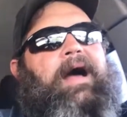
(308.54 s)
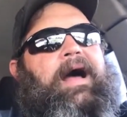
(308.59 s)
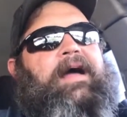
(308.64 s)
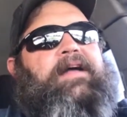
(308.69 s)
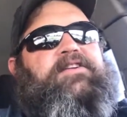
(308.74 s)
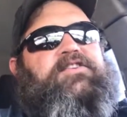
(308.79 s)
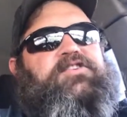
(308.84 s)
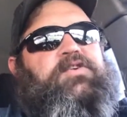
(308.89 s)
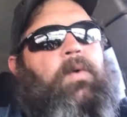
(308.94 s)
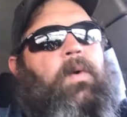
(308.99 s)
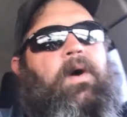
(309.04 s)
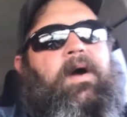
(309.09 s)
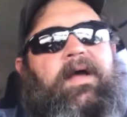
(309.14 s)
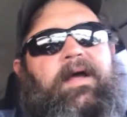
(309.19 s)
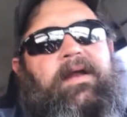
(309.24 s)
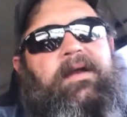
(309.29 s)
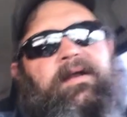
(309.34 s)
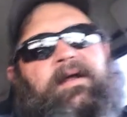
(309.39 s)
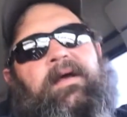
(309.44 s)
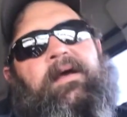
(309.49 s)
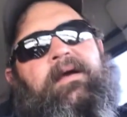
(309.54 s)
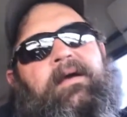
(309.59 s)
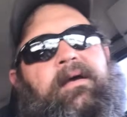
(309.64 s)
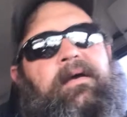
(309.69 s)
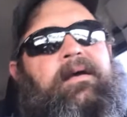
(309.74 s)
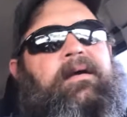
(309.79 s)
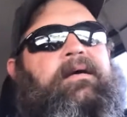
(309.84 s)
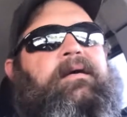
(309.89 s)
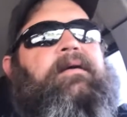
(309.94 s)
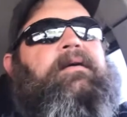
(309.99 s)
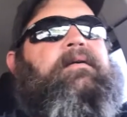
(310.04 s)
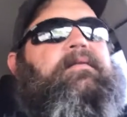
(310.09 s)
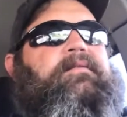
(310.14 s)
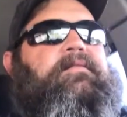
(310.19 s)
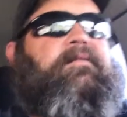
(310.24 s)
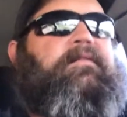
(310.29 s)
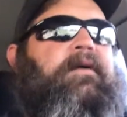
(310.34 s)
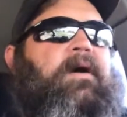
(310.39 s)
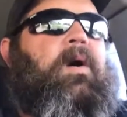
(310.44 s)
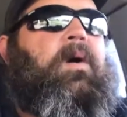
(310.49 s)
I enjoy it.
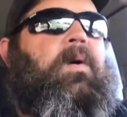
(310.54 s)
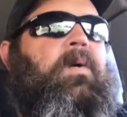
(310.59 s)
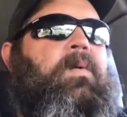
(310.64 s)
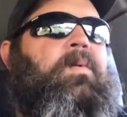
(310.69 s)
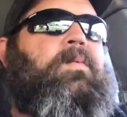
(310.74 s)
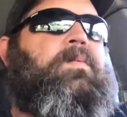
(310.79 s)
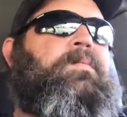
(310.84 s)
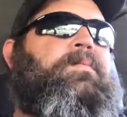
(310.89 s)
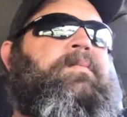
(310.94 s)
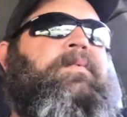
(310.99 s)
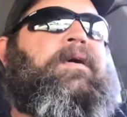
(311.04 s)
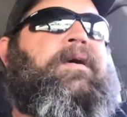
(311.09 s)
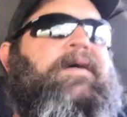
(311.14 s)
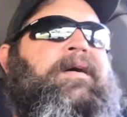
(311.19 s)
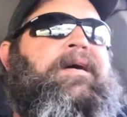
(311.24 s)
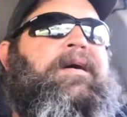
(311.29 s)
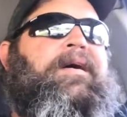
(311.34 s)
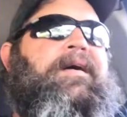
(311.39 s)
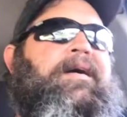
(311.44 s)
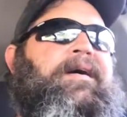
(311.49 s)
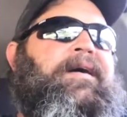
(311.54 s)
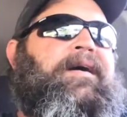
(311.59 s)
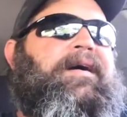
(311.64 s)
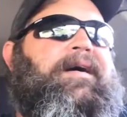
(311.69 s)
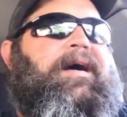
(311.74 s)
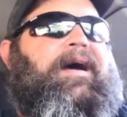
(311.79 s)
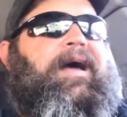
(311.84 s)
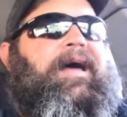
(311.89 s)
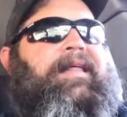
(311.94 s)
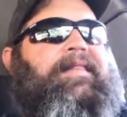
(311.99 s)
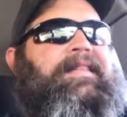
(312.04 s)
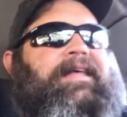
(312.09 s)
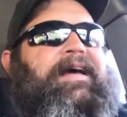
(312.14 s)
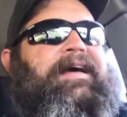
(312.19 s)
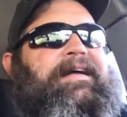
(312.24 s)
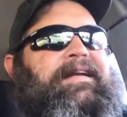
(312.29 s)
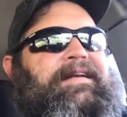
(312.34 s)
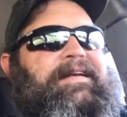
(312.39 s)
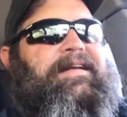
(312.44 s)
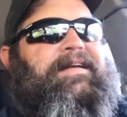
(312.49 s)
So, and
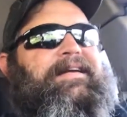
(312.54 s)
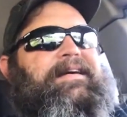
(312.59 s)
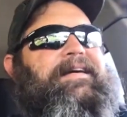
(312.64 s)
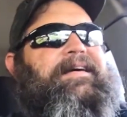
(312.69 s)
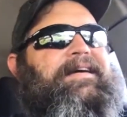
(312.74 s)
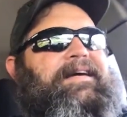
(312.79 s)
then